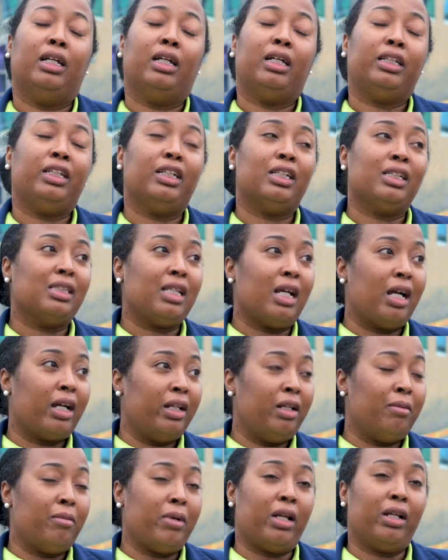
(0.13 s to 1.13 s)
You're
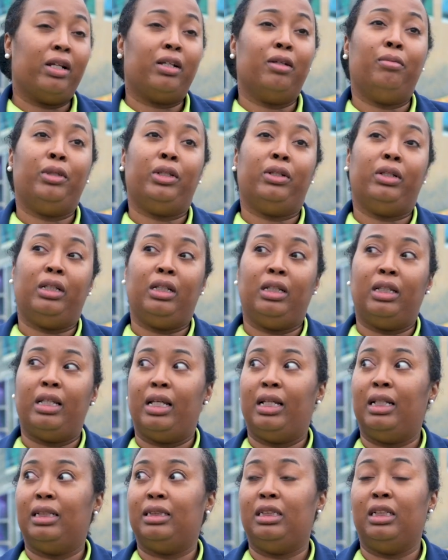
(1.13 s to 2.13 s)
talking about a community
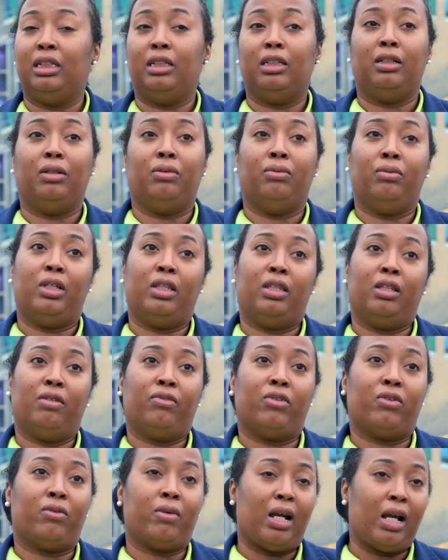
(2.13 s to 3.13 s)
that is dealing with a
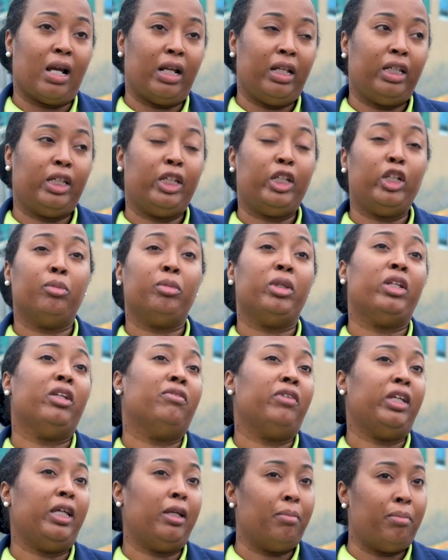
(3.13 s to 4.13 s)
variety,
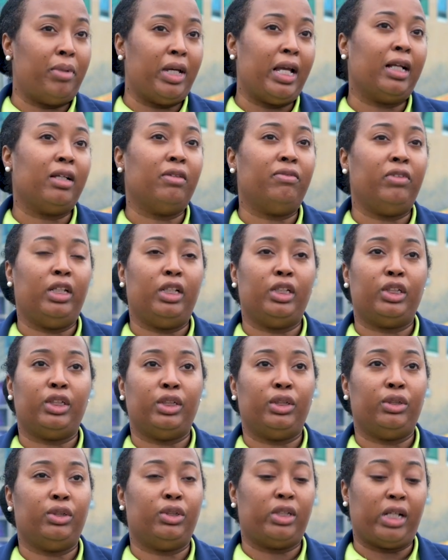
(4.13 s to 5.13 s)
cumulative impact of
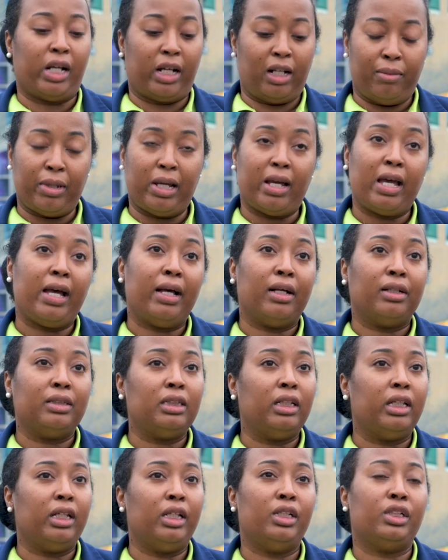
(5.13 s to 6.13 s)
issues. You're talking about
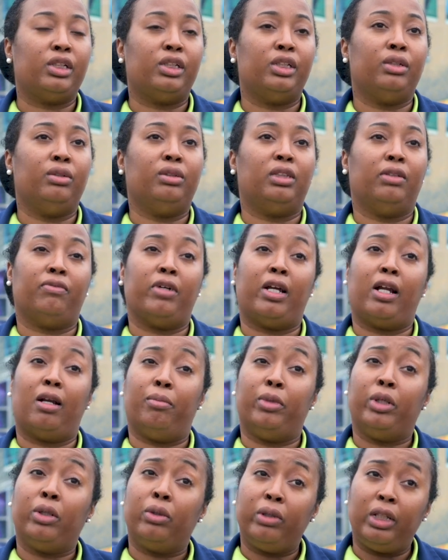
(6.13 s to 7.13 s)
housing issues,
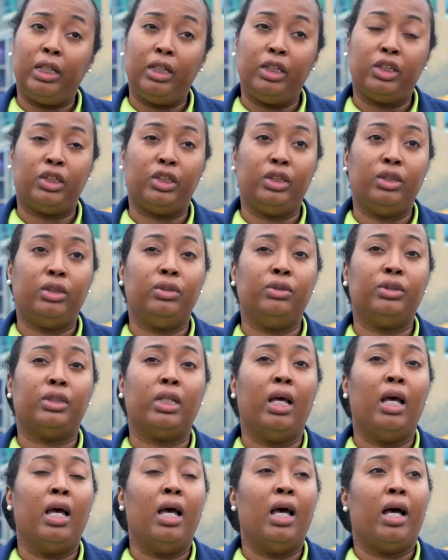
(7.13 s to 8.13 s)
environmental issues,
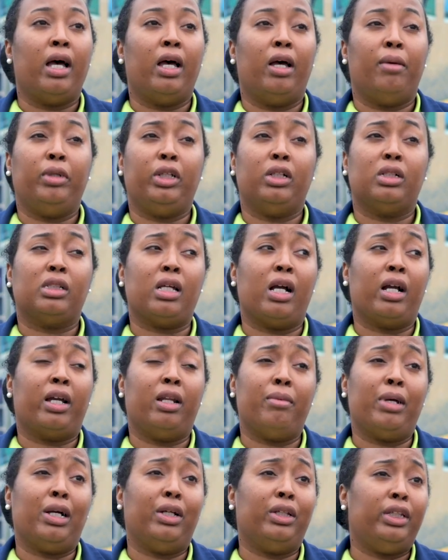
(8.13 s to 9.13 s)
and you're talking
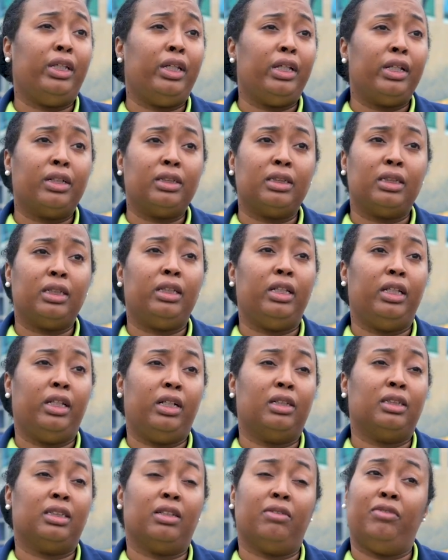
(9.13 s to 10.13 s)
about years and
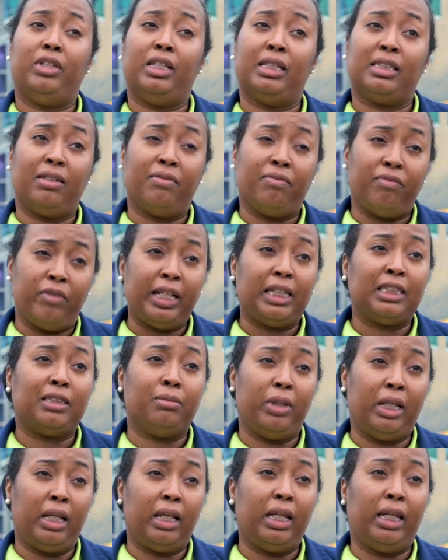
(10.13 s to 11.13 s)
years of
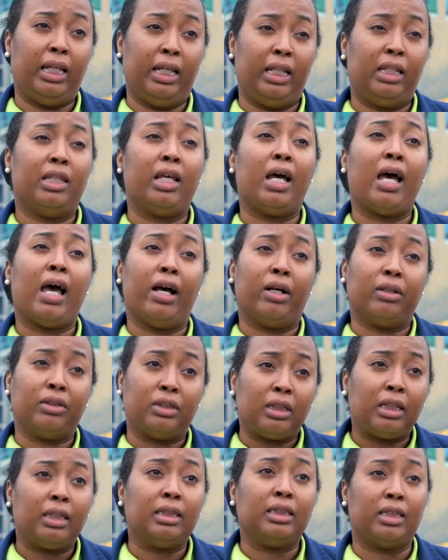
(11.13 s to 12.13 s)
disinvestment in the
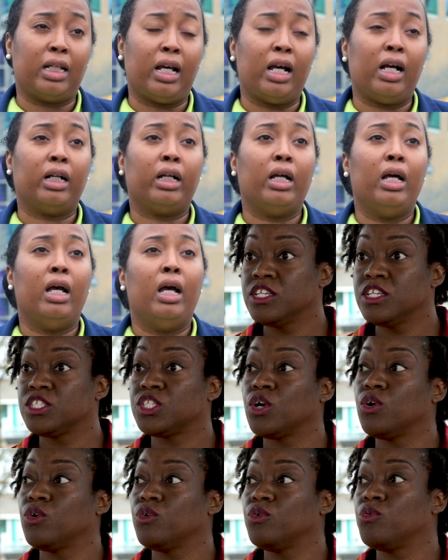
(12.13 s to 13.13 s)
housing stock.
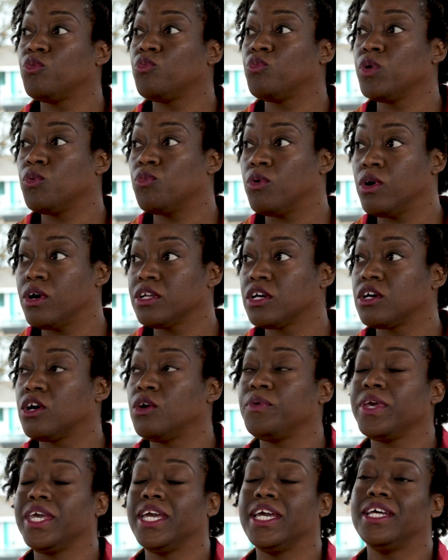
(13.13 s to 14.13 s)
So we want to
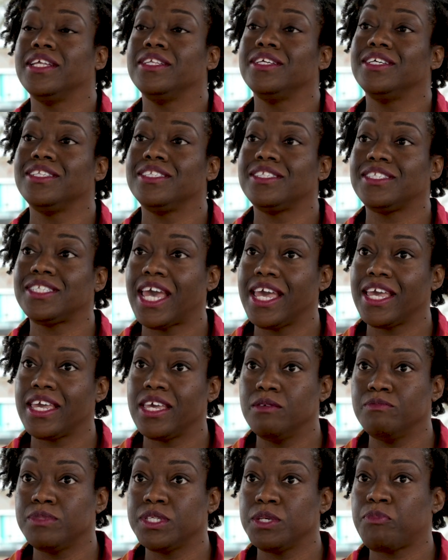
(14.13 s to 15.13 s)
go in, take
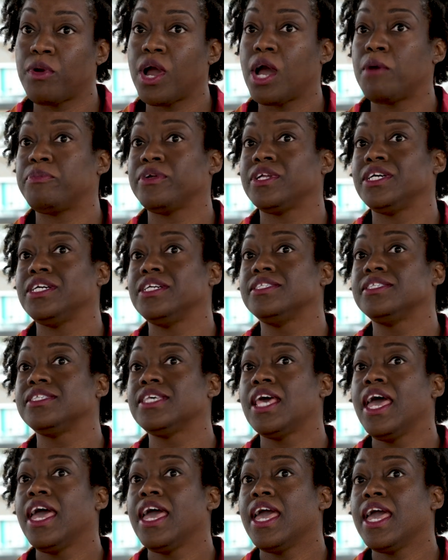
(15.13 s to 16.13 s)
empty properties,
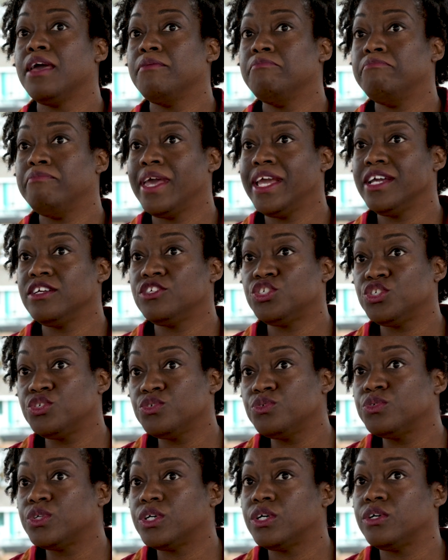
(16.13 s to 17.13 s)
and make
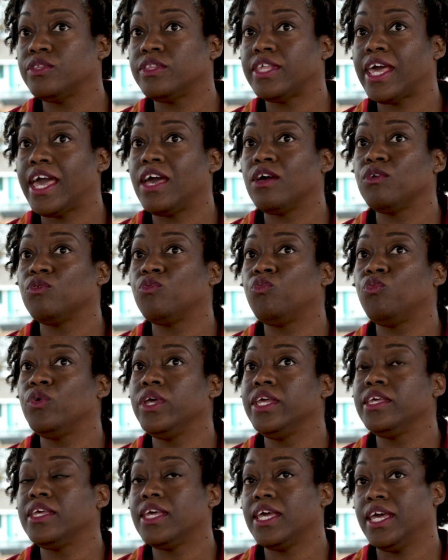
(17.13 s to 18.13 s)
sure that
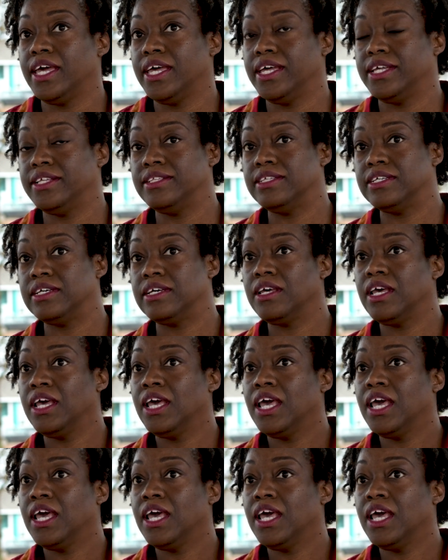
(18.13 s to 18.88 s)
we can